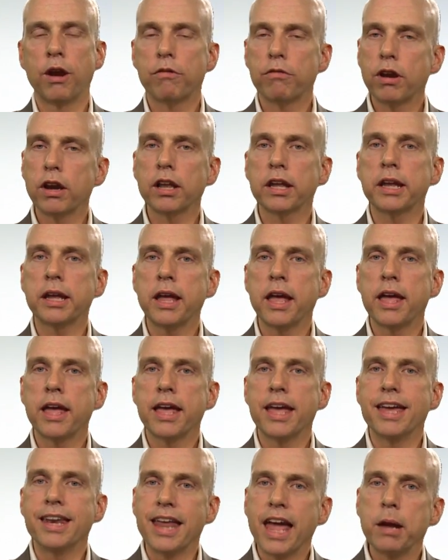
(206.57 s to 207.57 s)
really
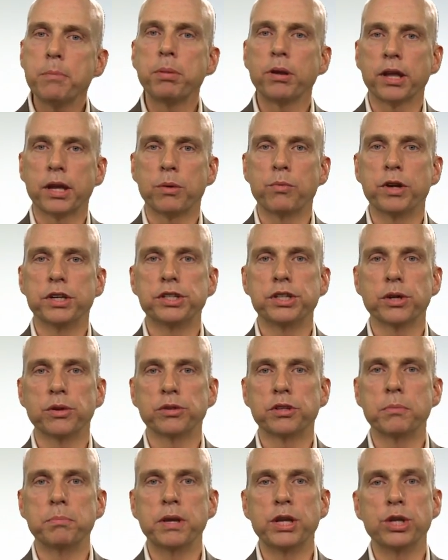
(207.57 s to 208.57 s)
enabling
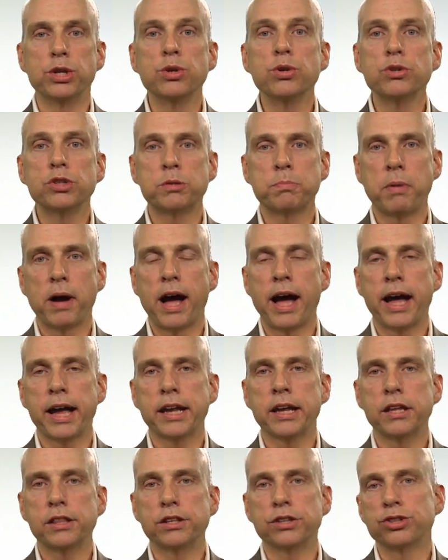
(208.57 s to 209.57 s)
Windchill to be used
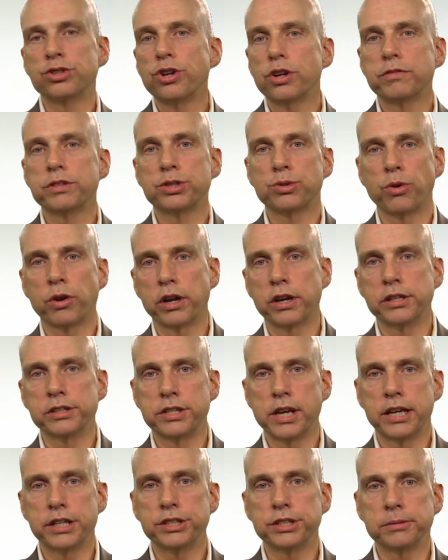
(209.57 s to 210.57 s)
by the service
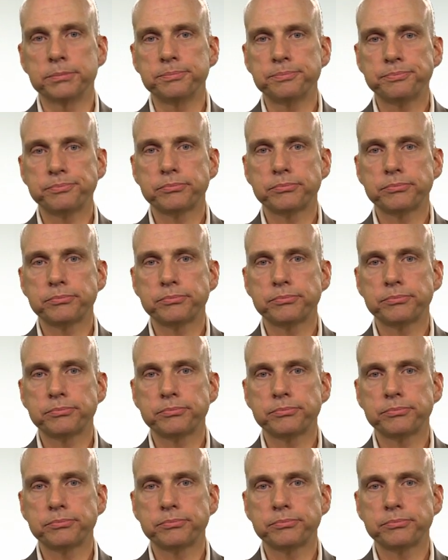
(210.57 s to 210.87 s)
organization.